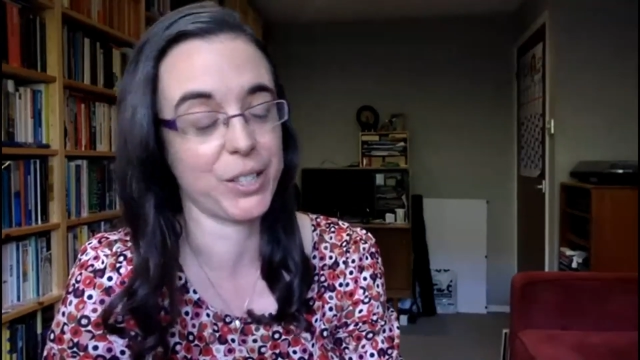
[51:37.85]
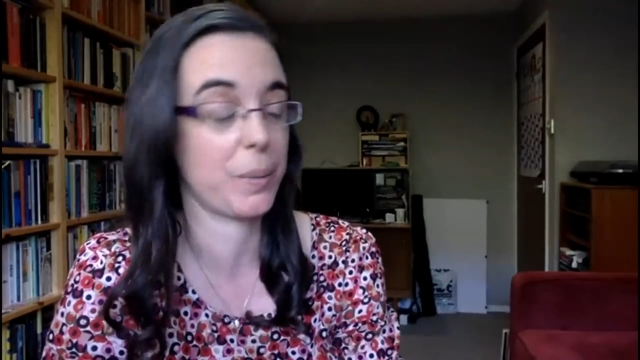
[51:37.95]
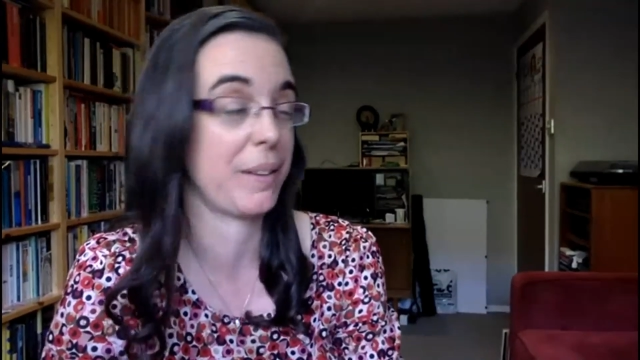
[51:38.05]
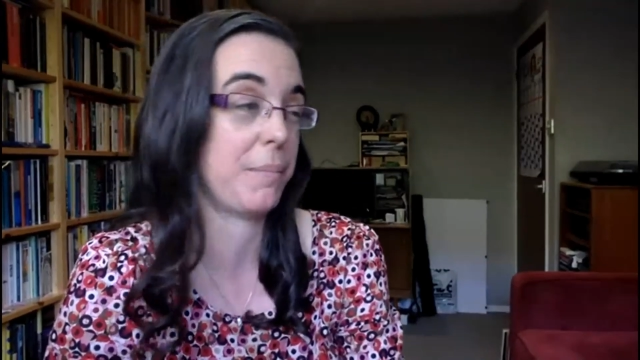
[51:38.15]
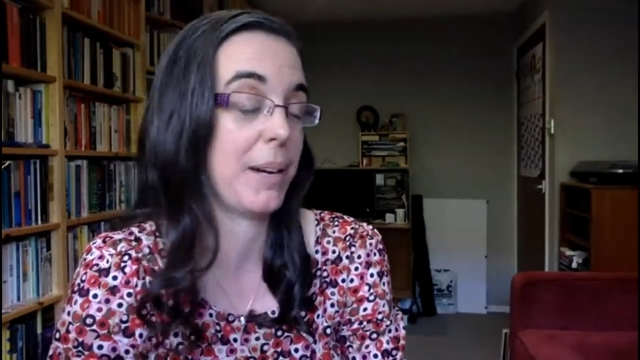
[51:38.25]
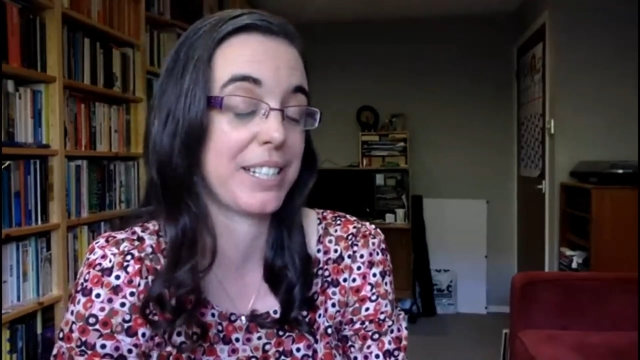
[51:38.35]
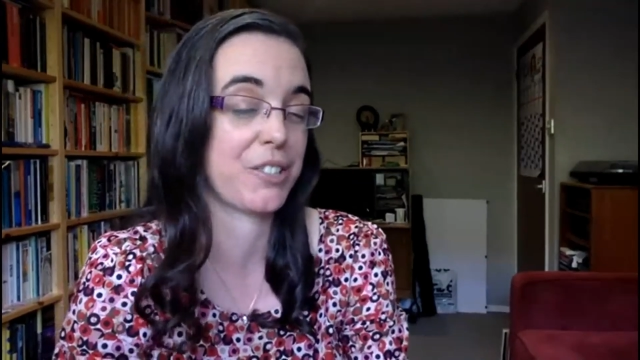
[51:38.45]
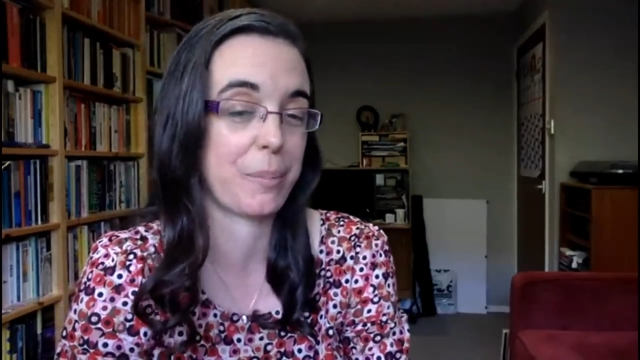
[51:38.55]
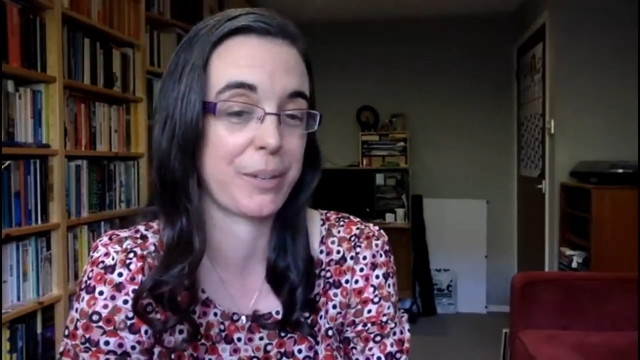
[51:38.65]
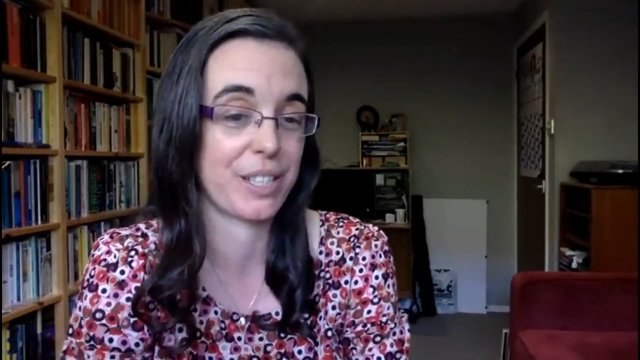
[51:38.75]
So my
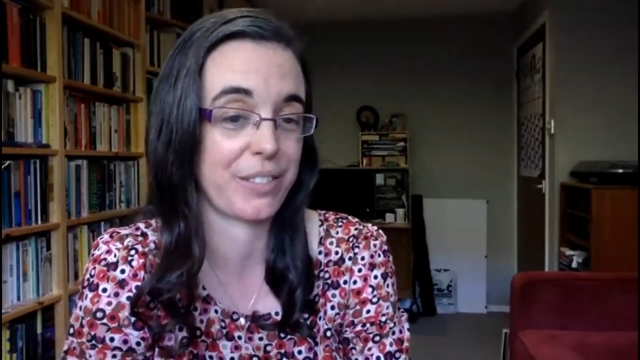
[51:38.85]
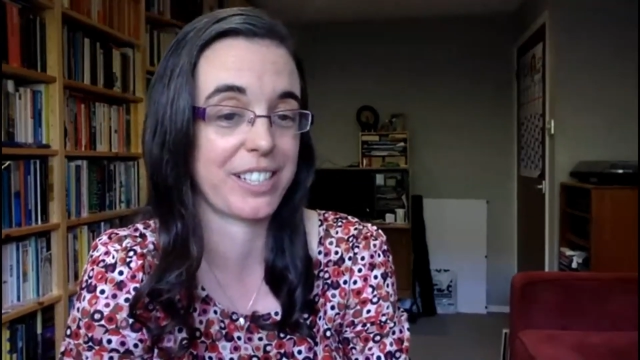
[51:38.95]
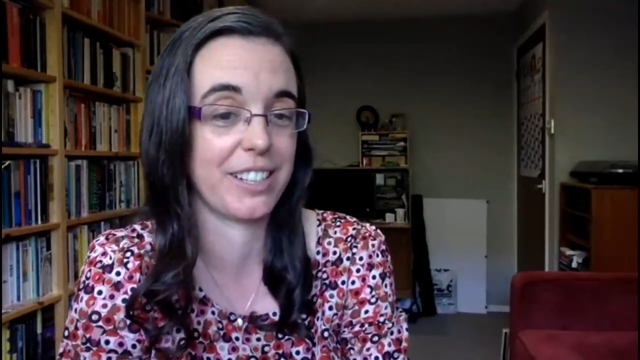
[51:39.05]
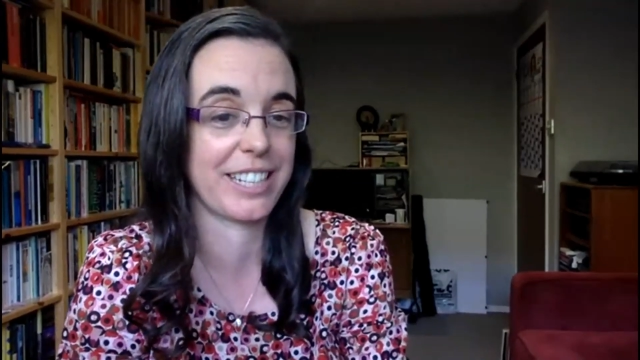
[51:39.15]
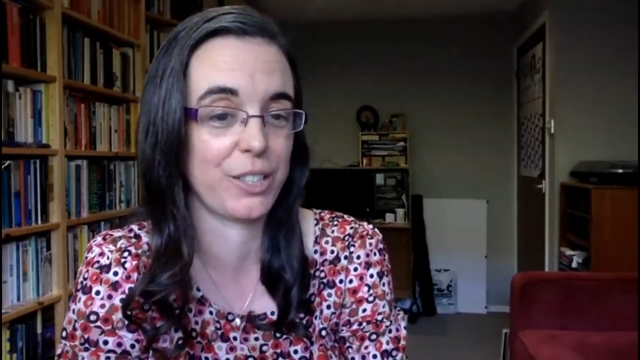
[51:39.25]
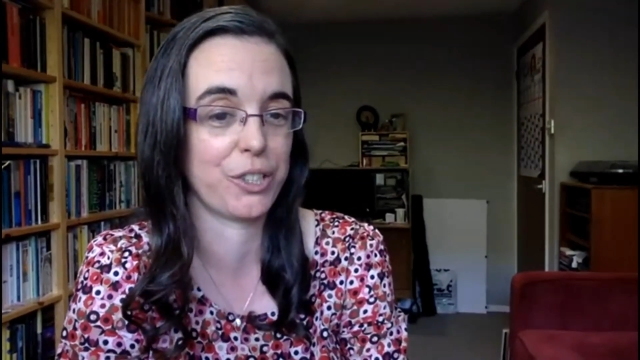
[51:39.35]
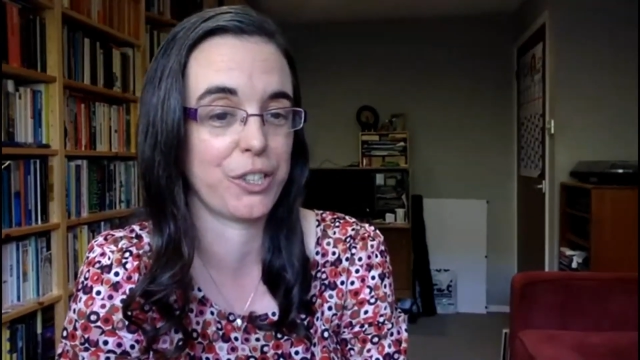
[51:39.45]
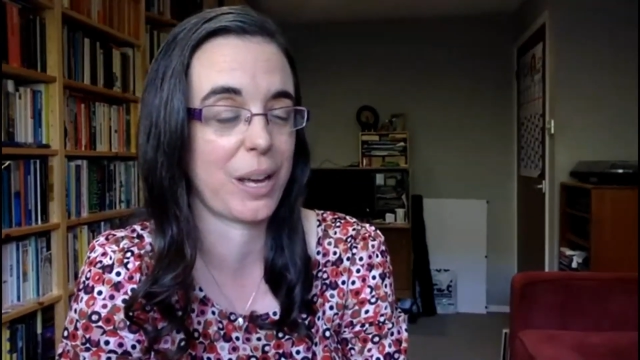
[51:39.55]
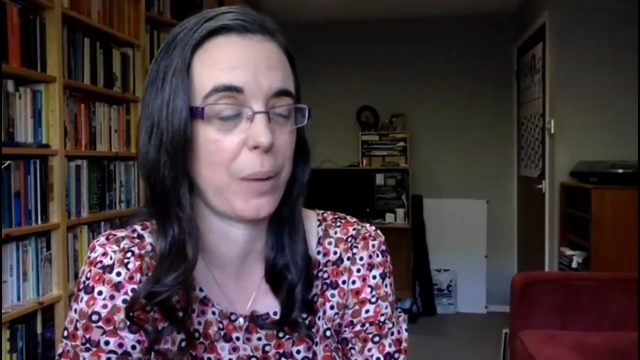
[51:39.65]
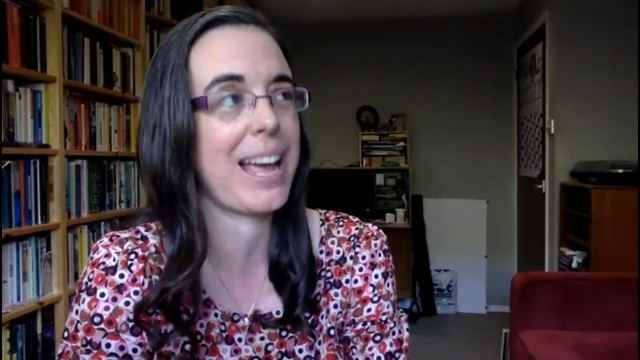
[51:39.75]
distributors have decided not to do that.